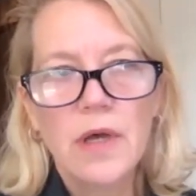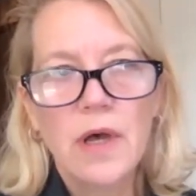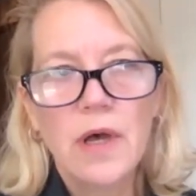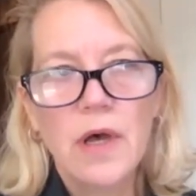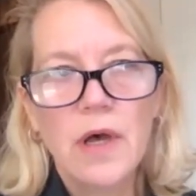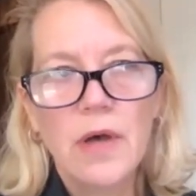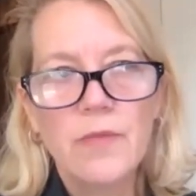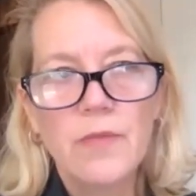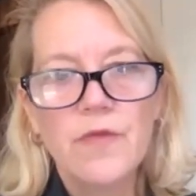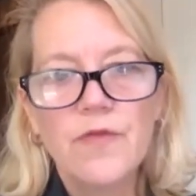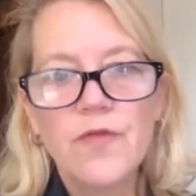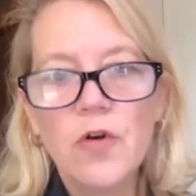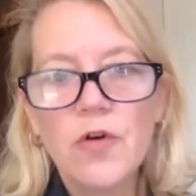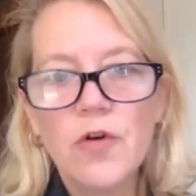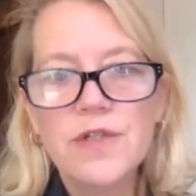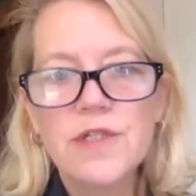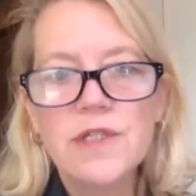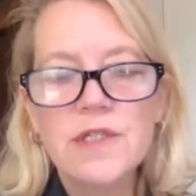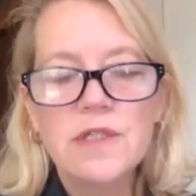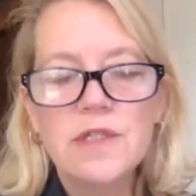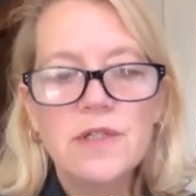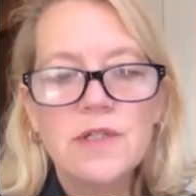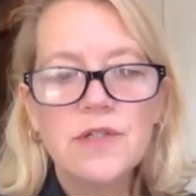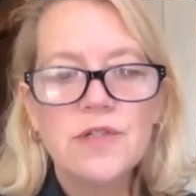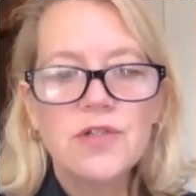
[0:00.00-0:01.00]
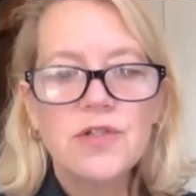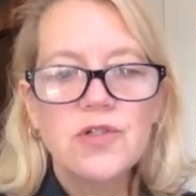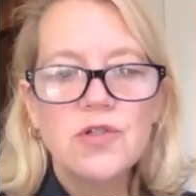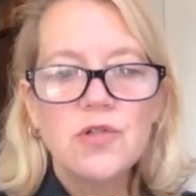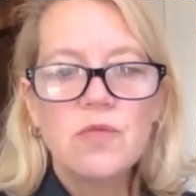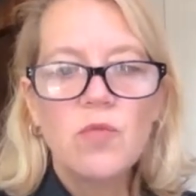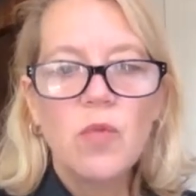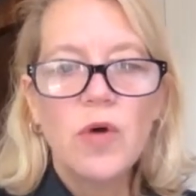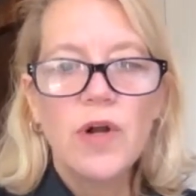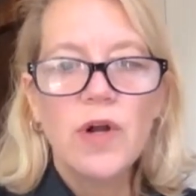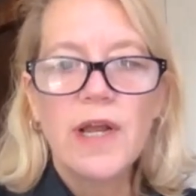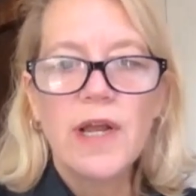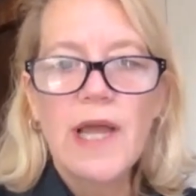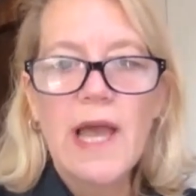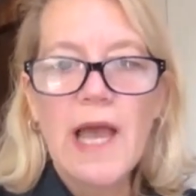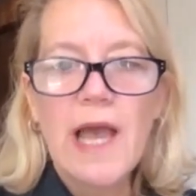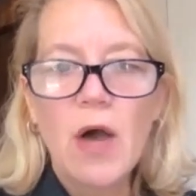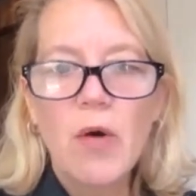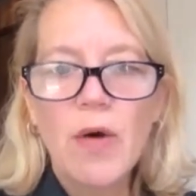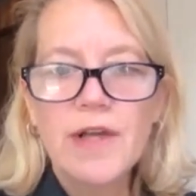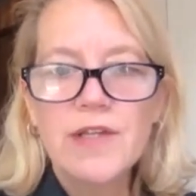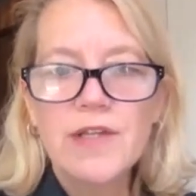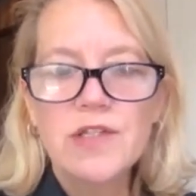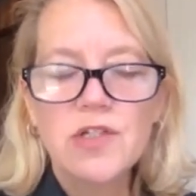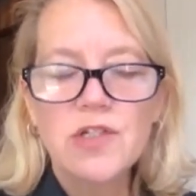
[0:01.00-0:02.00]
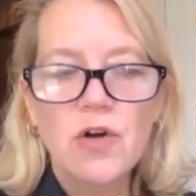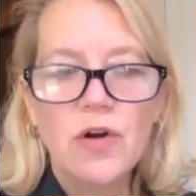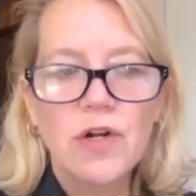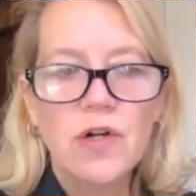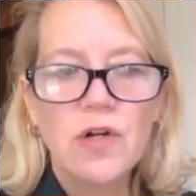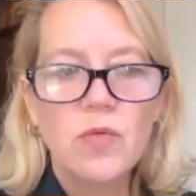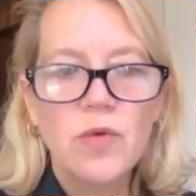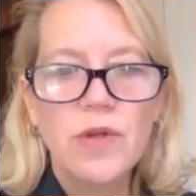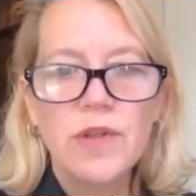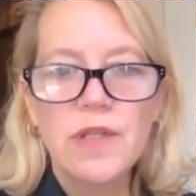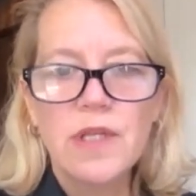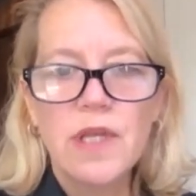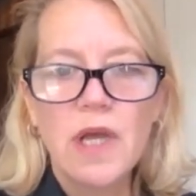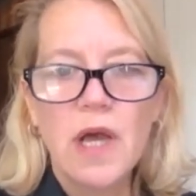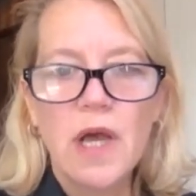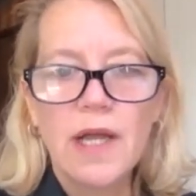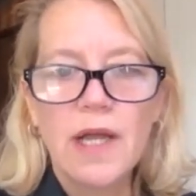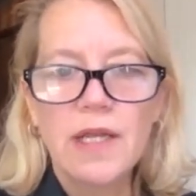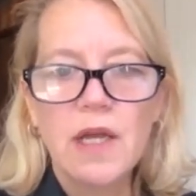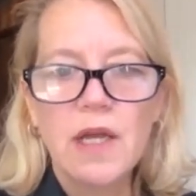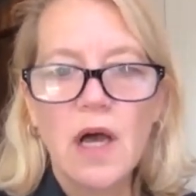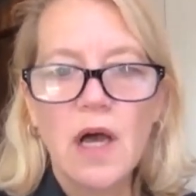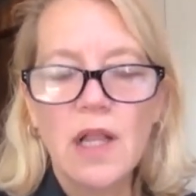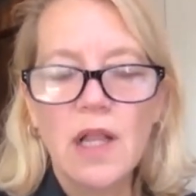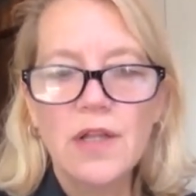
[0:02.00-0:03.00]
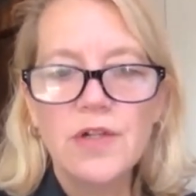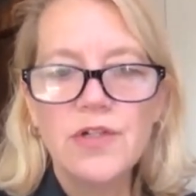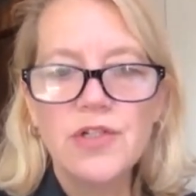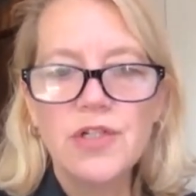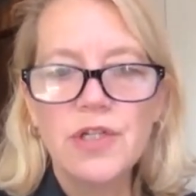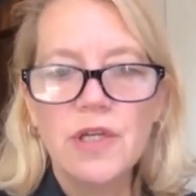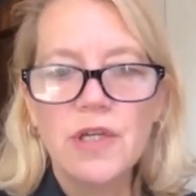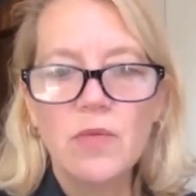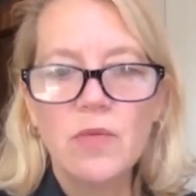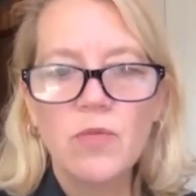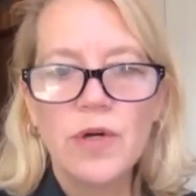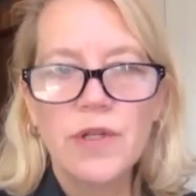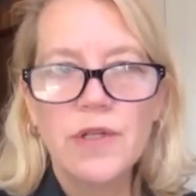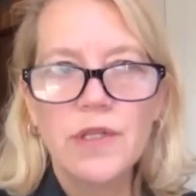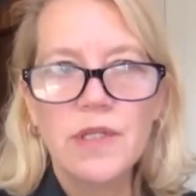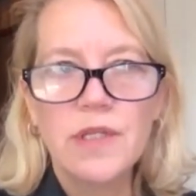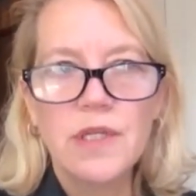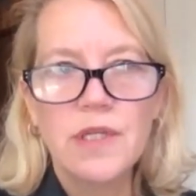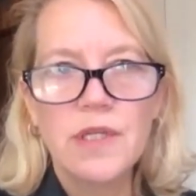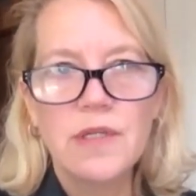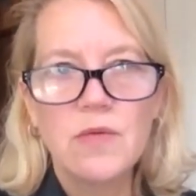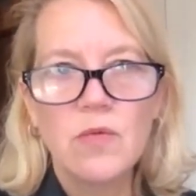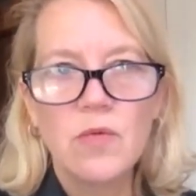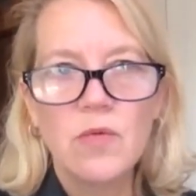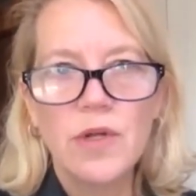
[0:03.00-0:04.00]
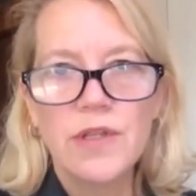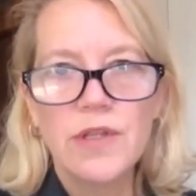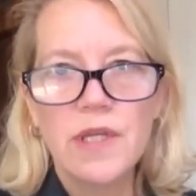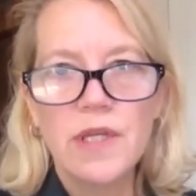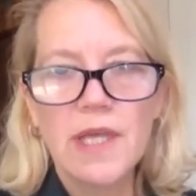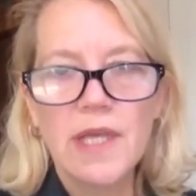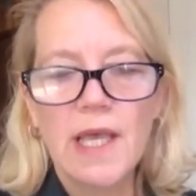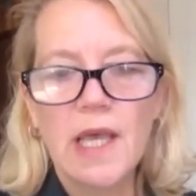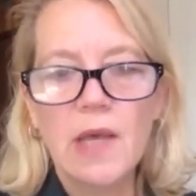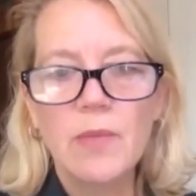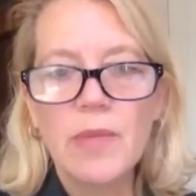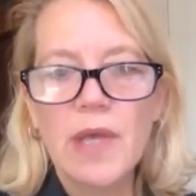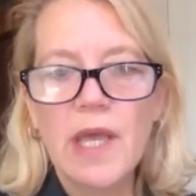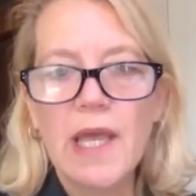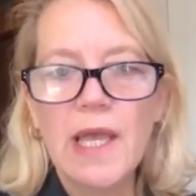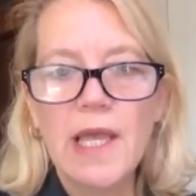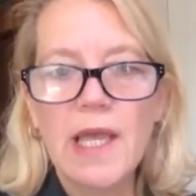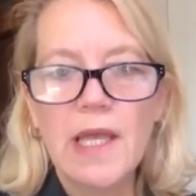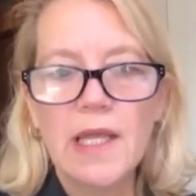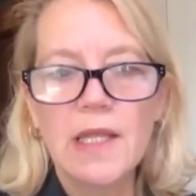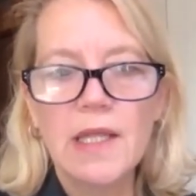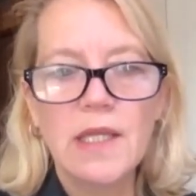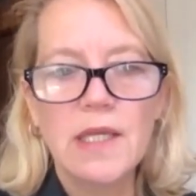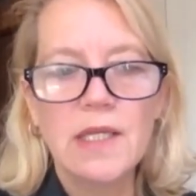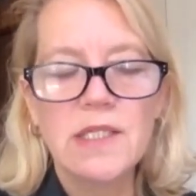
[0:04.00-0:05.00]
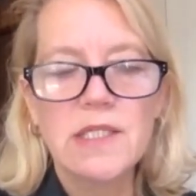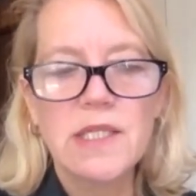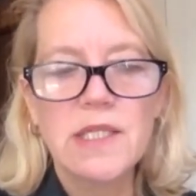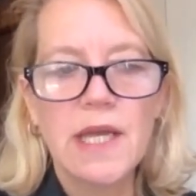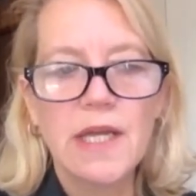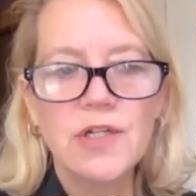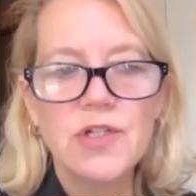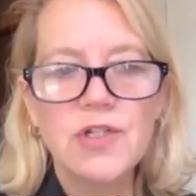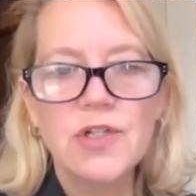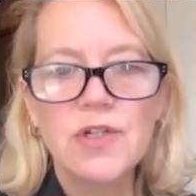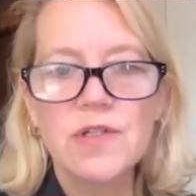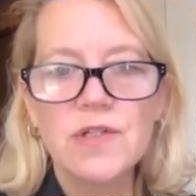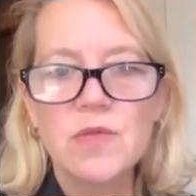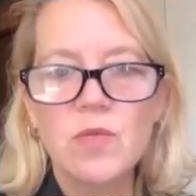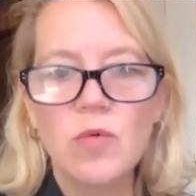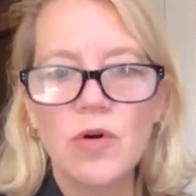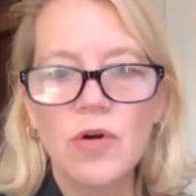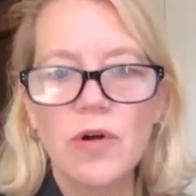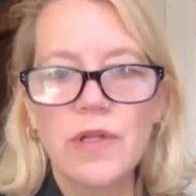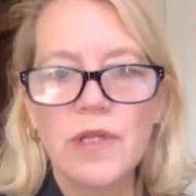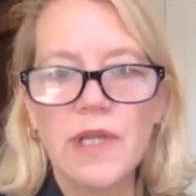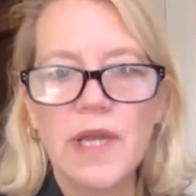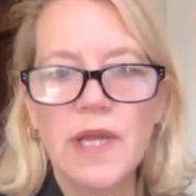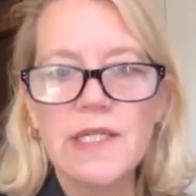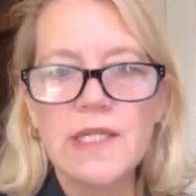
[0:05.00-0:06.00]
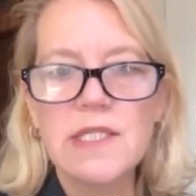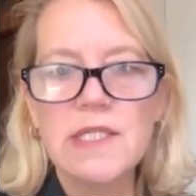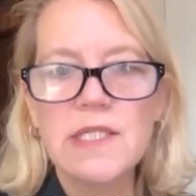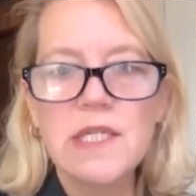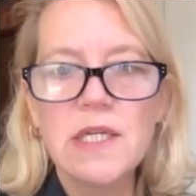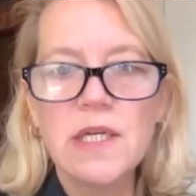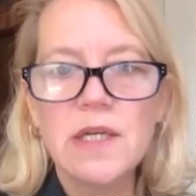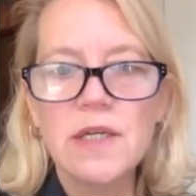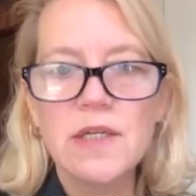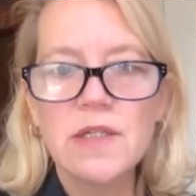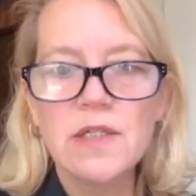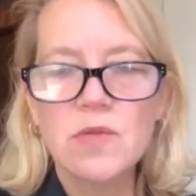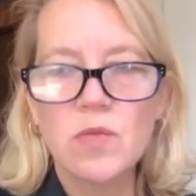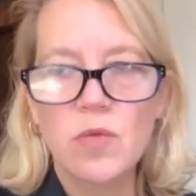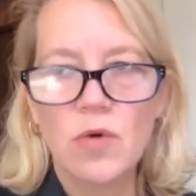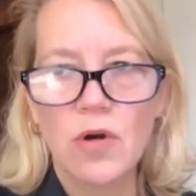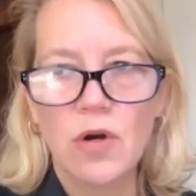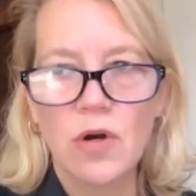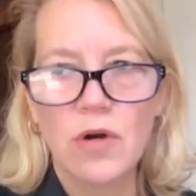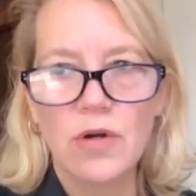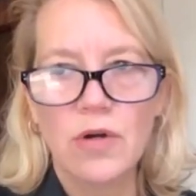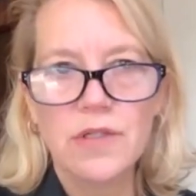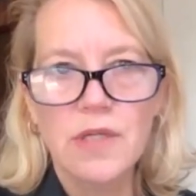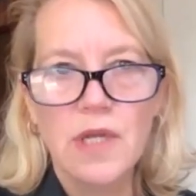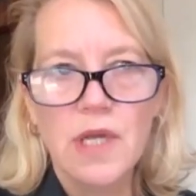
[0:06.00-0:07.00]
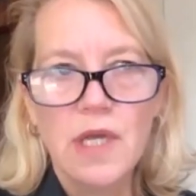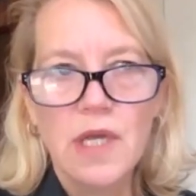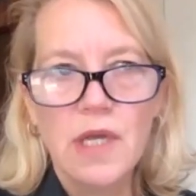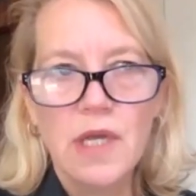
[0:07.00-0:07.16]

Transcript: um first this what I how I started with the ideology and what the what the campaign, the intentions were, and the ideas were,